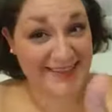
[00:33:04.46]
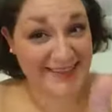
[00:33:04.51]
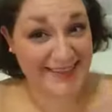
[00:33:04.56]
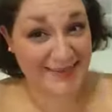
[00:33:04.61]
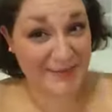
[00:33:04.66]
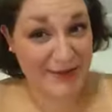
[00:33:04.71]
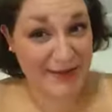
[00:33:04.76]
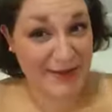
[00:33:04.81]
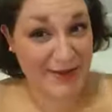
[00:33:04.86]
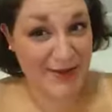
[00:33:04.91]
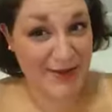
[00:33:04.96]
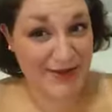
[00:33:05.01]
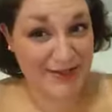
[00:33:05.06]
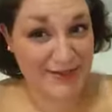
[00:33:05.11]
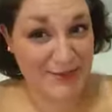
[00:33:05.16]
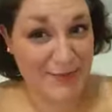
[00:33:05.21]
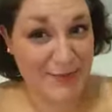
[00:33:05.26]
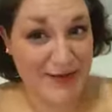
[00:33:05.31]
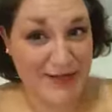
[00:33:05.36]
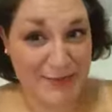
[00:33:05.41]
speak on it
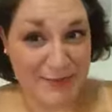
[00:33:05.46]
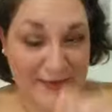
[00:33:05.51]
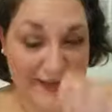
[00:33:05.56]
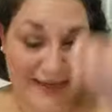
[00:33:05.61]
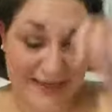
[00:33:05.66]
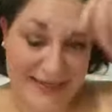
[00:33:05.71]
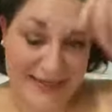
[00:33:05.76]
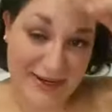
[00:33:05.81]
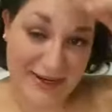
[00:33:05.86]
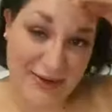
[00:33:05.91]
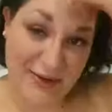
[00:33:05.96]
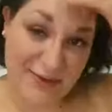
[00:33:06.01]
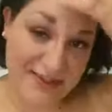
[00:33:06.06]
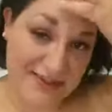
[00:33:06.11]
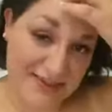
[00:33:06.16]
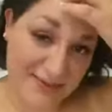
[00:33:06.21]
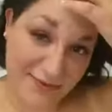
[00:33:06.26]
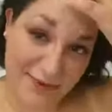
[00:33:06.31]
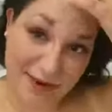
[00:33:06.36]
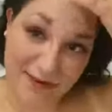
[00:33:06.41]
too much because I know
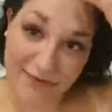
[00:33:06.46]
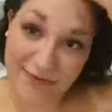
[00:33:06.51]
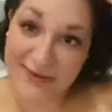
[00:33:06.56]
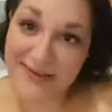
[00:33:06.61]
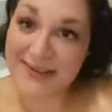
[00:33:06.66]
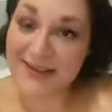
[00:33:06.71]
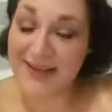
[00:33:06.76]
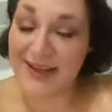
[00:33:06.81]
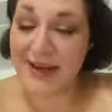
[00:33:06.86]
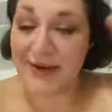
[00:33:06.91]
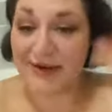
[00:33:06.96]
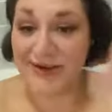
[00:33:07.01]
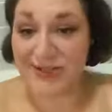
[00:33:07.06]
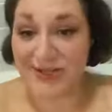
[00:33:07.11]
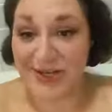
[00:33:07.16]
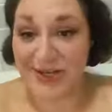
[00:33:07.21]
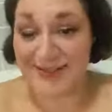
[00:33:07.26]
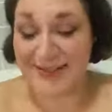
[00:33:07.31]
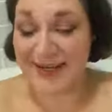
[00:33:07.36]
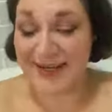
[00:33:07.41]
it's in reference to Gary
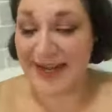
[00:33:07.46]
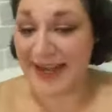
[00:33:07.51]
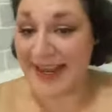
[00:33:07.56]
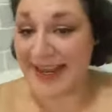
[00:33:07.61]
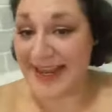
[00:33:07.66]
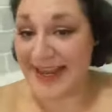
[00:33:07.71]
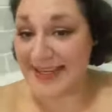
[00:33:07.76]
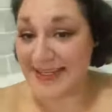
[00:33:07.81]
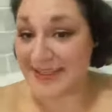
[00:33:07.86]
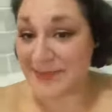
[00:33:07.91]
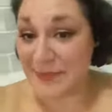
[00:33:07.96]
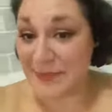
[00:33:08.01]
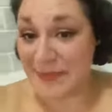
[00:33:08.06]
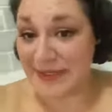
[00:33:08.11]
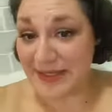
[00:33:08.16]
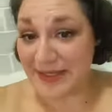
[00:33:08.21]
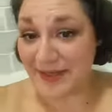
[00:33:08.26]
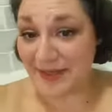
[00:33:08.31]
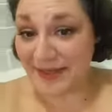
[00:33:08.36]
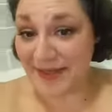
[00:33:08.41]
Johnson and I can't
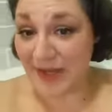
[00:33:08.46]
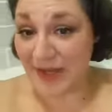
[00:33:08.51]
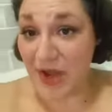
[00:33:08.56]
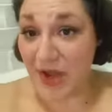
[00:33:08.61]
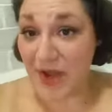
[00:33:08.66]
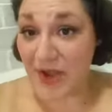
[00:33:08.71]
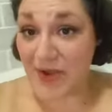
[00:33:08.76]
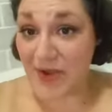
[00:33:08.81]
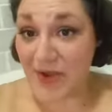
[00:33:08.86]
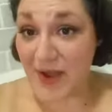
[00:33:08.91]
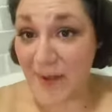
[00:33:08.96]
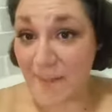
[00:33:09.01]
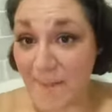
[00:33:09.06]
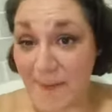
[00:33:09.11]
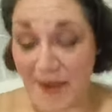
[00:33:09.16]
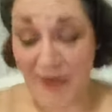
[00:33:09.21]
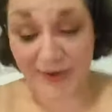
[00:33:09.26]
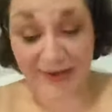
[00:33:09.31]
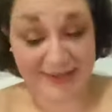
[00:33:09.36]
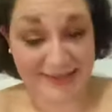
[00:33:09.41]
speak
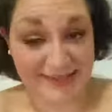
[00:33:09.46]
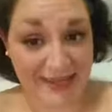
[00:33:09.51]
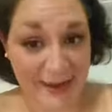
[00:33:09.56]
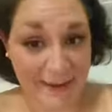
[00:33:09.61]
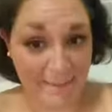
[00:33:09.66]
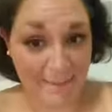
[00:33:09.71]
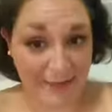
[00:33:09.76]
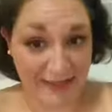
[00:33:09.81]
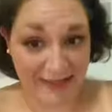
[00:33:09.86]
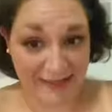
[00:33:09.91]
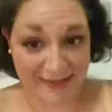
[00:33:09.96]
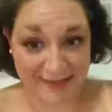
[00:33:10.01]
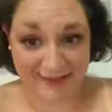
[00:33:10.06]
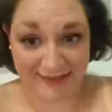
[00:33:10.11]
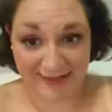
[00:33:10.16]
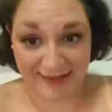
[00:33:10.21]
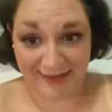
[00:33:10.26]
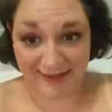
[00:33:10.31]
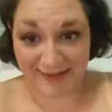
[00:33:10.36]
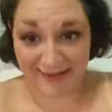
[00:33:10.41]
about his campaign
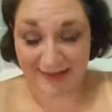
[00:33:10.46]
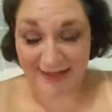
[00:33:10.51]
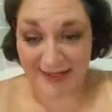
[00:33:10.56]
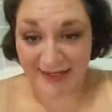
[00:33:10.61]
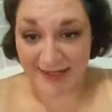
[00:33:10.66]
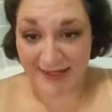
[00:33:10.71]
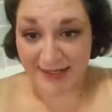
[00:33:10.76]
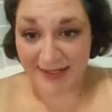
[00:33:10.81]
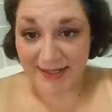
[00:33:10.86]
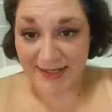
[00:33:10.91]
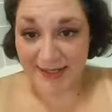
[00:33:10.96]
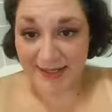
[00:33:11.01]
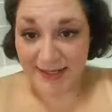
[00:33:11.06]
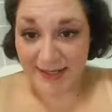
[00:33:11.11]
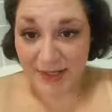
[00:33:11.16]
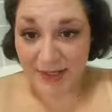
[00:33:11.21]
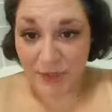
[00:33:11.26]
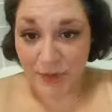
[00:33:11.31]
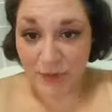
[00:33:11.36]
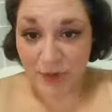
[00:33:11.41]
tonight.
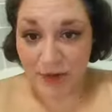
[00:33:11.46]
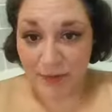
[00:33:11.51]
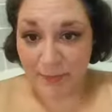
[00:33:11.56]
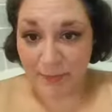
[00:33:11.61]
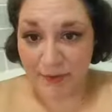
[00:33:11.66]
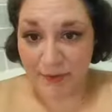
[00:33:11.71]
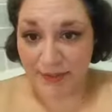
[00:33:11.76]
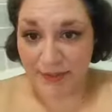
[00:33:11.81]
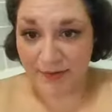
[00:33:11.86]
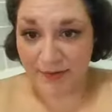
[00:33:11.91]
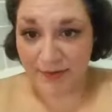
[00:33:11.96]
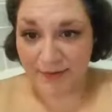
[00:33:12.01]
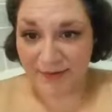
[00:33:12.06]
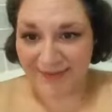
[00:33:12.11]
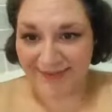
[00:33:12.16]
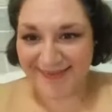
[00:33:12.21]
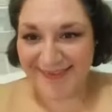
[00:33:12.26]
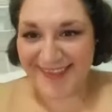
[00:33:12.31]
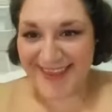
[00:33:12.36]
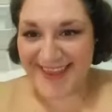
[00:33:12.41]
Great person. Oh,
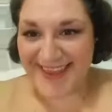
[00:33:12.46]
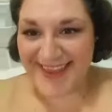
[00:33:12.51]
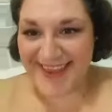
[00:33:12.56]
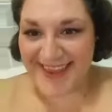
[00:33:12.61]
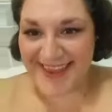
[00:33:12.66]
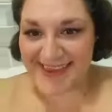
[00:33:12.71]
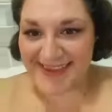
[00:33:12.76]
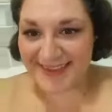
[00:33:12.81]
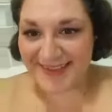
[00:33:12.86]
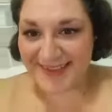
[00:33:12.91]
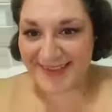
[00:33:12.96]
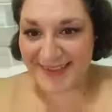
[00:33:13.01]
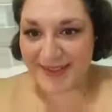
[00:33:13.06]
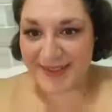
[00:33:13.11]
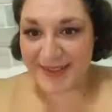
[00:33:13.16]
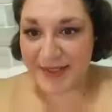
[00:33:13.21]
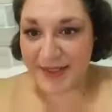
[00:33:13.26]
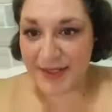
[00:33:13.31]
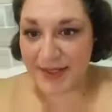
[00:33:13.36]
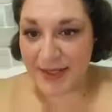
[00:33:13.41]
thanks.
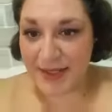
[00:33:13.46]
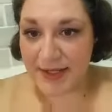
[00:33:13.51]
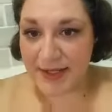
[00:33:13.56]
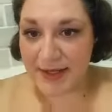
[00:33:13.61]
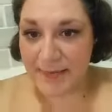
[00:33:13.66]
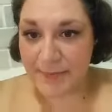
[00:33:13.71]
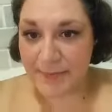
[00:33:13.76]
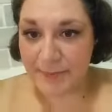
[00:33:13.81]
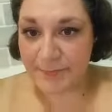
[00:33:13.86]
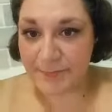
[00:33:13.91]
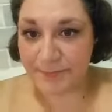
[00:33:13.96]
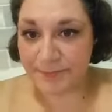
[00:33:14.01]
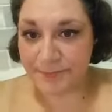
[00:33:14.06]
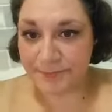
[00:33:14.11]
Tan